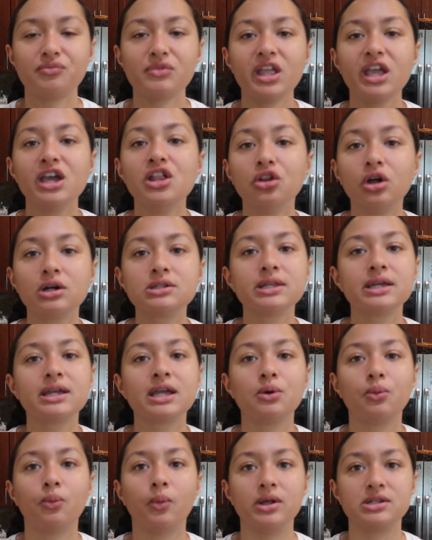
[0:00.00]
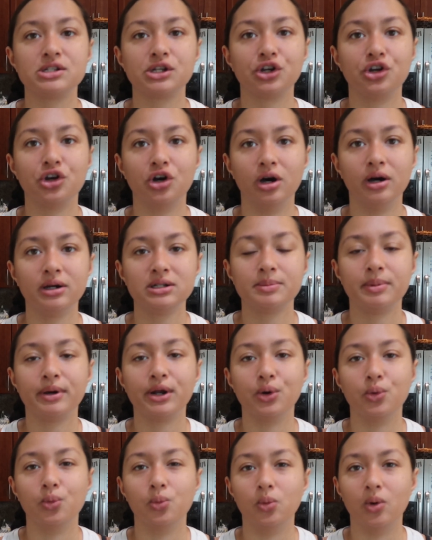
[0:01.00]
it looked like it wasn't cooked, but
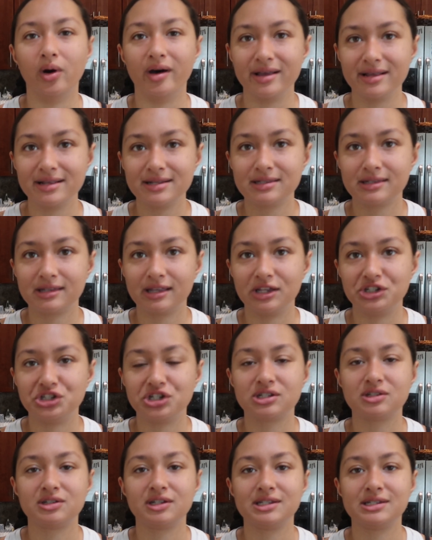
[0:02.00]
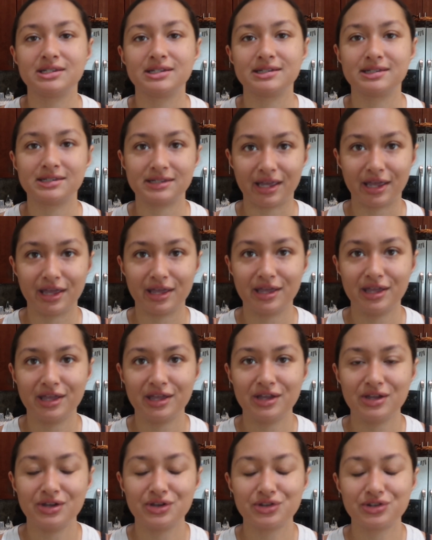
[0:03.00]
it was. It just needs to sit.
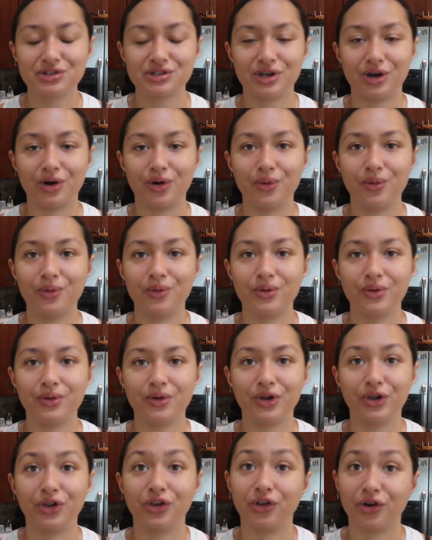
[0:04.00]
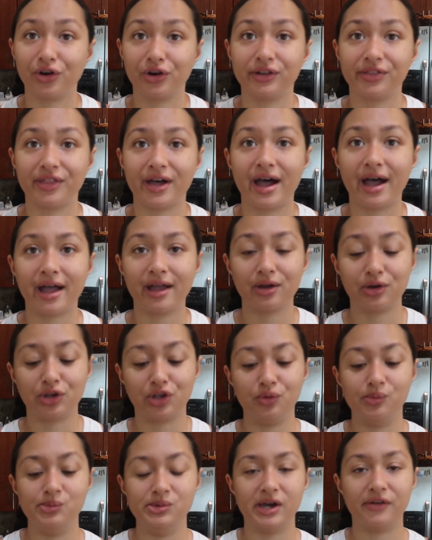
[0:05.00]
So learned that
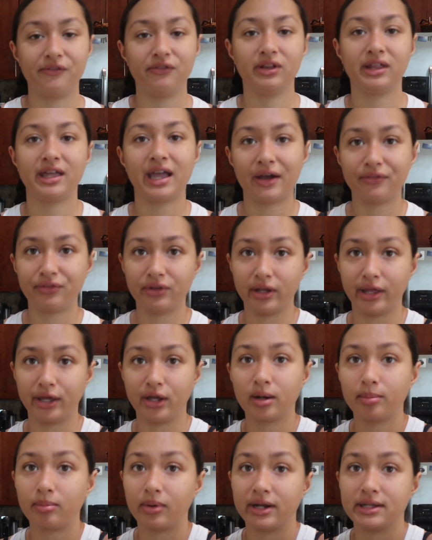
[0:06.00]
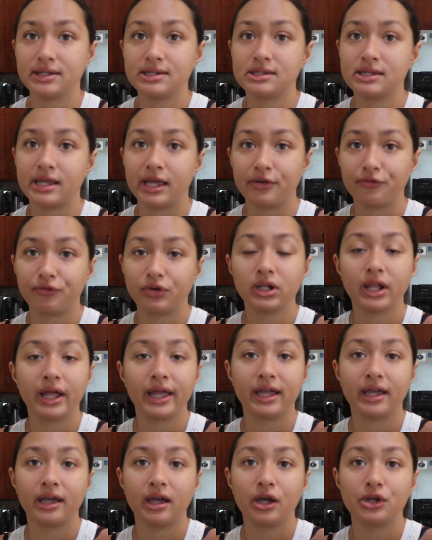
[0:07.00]
you definitely have to let your bread sit for
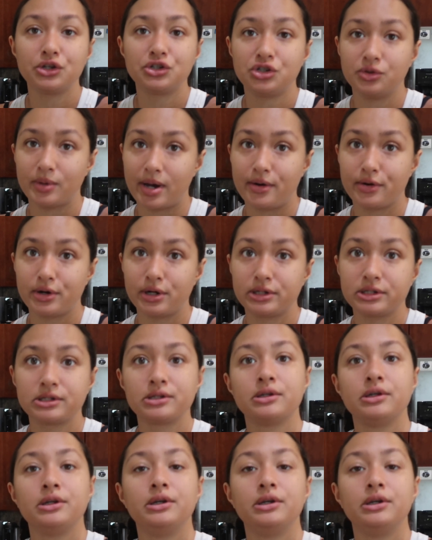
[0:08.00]
like 2 hours.